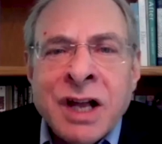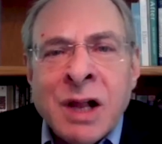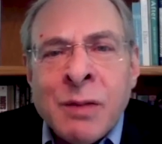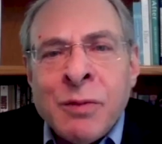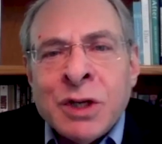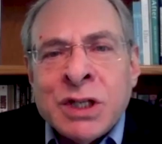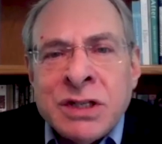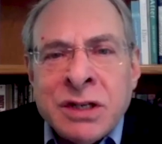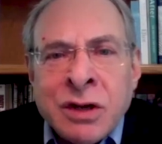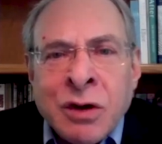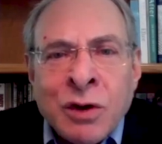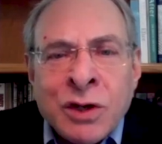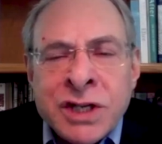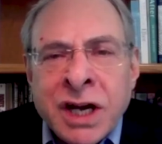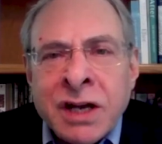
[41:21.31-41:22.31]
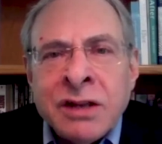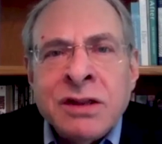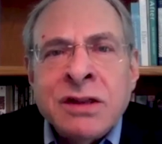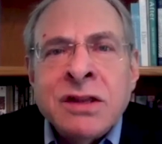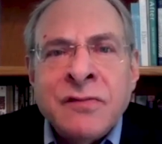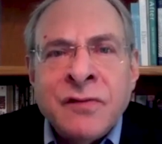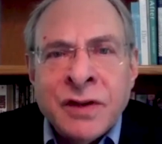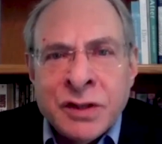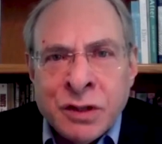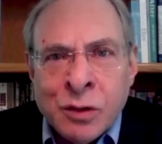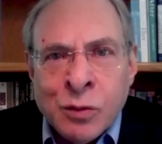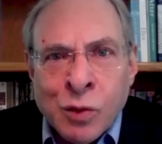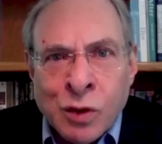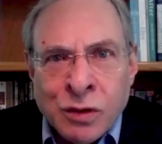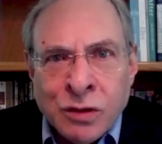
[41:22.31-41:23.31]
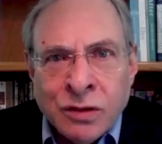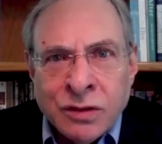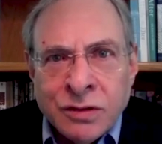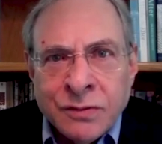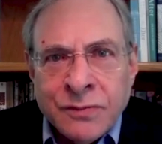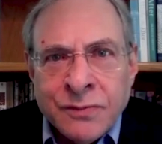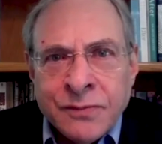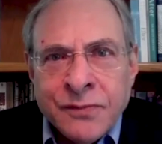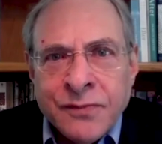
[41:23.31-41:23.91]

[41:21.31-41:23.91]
to help us negotiate the physical world.